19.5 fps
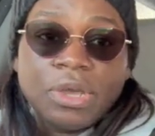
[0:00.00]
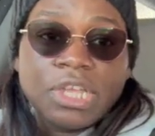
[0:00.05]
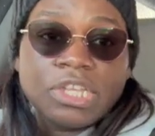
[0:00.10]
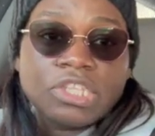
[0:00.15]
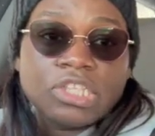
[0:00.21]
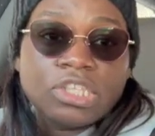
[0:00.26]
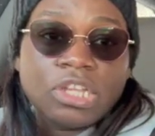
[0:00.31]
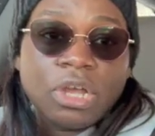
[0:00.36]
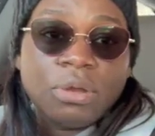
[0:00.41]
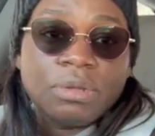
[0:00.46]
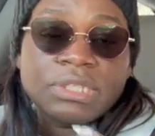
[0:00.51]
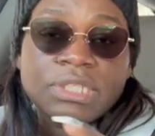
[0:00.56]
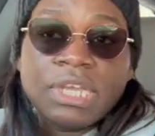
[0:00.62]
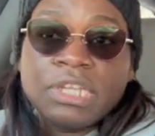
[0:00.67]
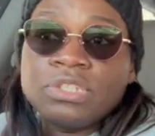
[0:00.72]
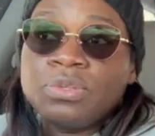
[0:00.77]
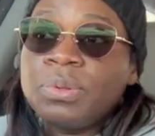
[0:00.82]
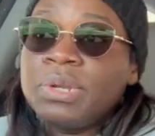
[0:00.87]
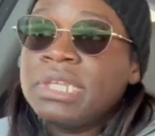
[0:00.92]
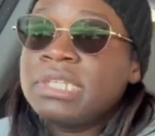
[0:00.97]
it's now
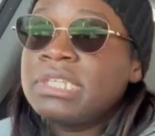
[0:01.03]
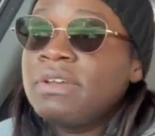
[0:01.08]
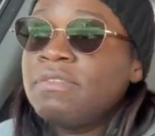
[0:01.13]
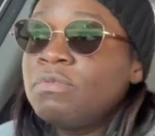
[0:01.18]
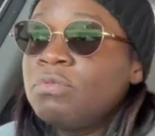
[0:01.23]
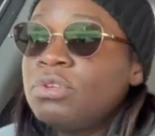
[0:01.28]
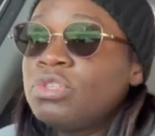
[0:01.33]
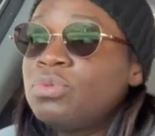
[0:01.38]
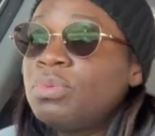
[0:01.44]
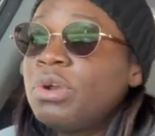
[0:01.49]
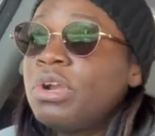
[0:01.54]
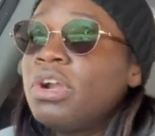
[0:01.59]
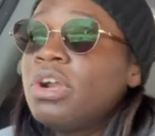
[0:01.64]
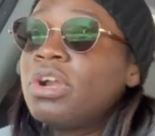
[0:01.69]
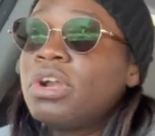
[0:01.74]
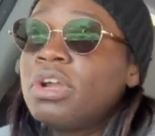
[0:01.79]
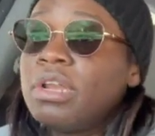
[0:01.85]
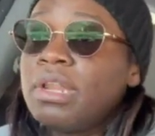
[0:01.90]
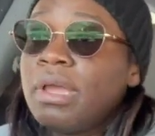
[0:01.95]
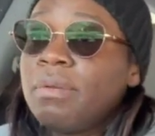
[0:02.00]
10.27, which we're
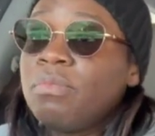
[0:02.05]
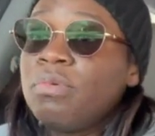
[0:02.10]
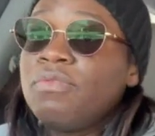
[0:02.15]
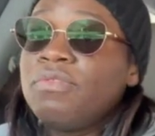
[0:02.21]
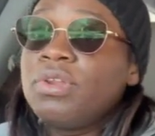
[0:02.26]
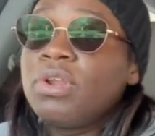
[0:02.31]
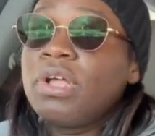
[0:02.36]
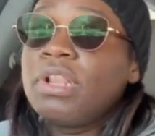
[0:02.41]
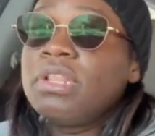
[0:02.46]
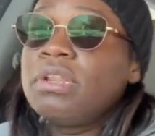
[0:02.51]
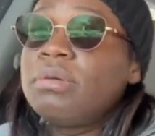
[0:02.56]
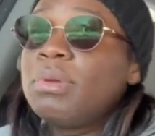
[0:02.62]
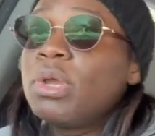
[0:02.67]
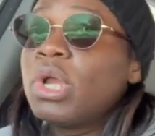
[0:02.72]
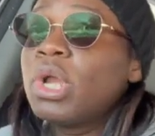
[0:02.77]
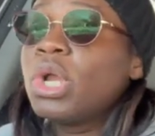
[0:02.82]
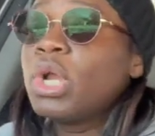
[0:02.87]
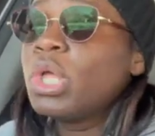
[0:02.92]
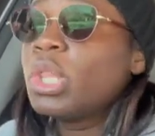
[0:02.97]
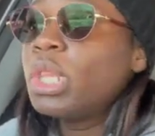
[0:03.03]
early. I'm moving out a little bit
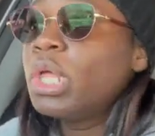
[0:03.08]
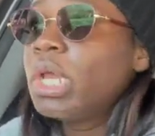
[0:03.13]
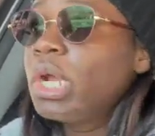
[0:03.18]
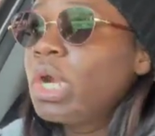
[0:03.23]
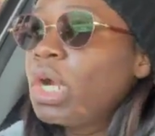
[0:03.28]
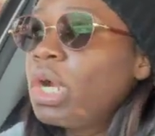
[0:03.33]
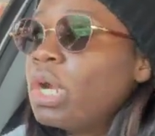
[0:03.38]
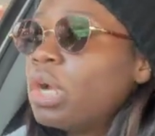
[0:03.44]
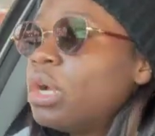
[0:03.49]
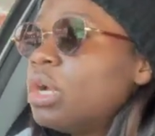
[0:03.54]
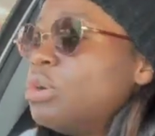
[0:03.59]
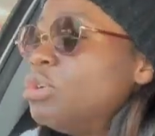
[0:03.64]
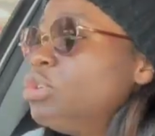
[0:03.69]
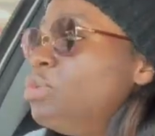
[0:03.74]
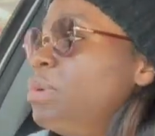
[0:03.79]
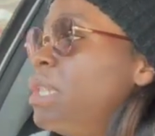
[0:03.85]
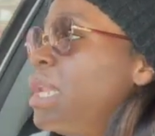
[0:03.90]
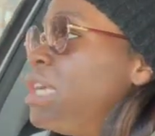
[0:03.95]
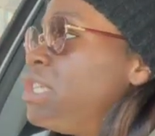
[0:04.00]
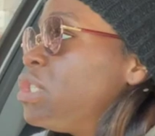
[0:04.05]
earlier, which
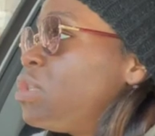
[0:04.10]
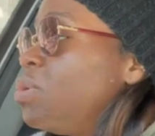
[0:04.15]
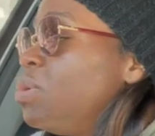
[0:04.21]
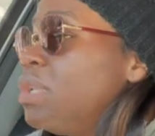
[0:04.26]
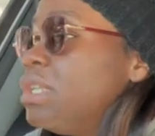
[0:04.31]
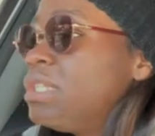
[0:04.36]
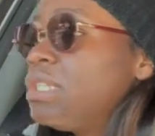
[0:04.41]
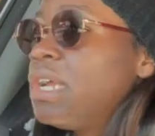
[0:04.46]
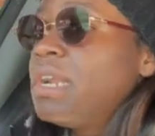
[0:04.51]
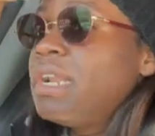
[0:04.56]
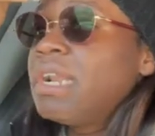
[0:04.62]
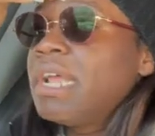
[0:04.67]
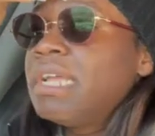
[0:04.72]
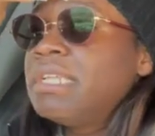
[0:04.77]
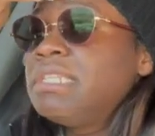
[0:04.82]
means that school is starting at